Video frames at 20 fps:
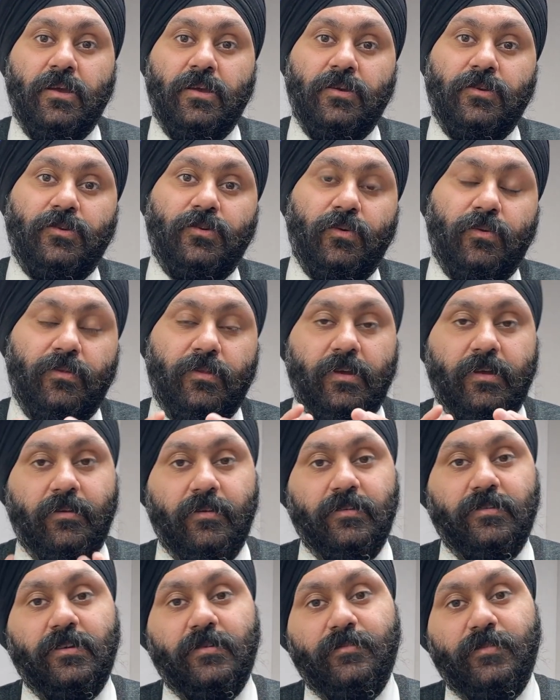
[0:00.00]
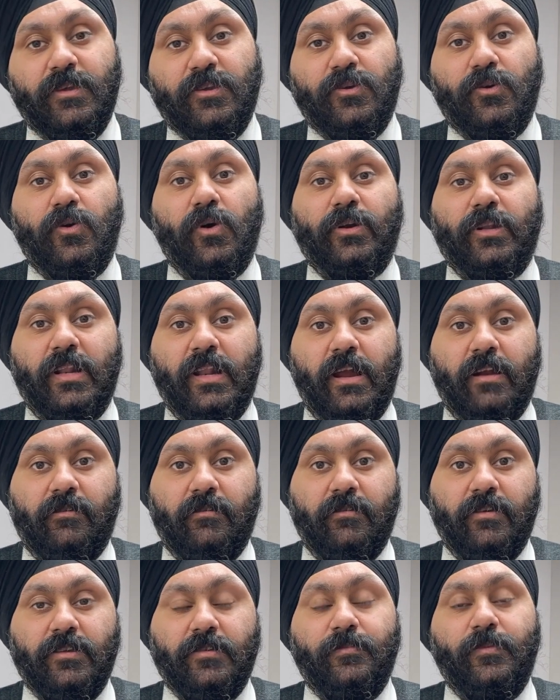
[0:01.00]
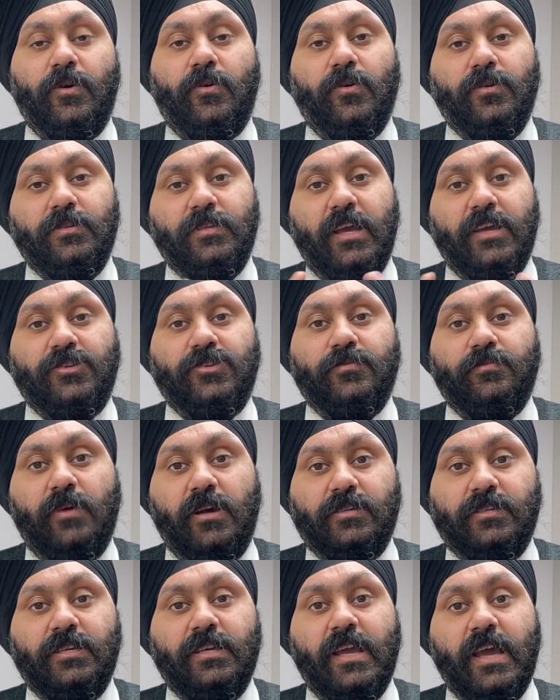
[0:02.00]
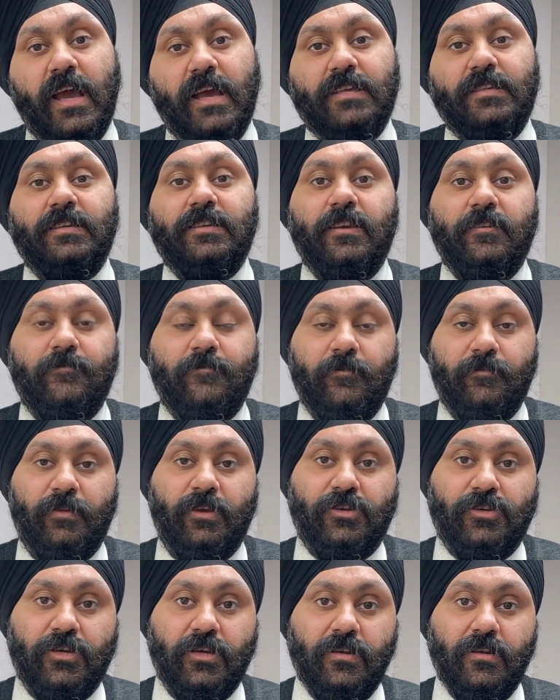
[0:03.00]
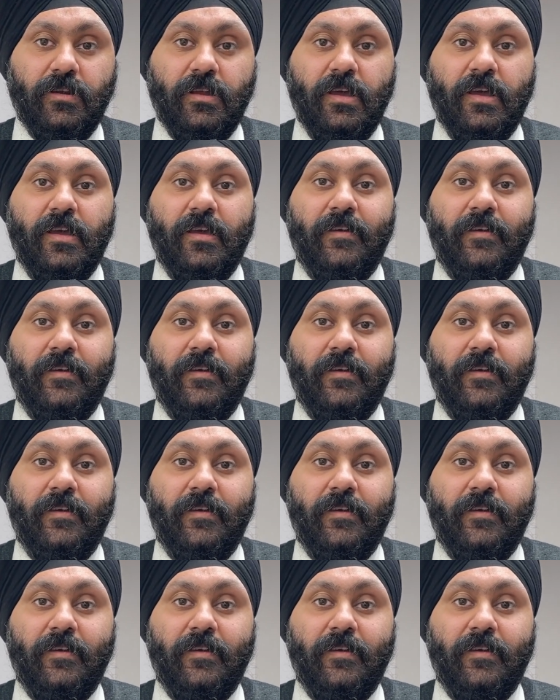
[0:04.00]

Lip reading: So the reason being you got a letter is because HMRC has an information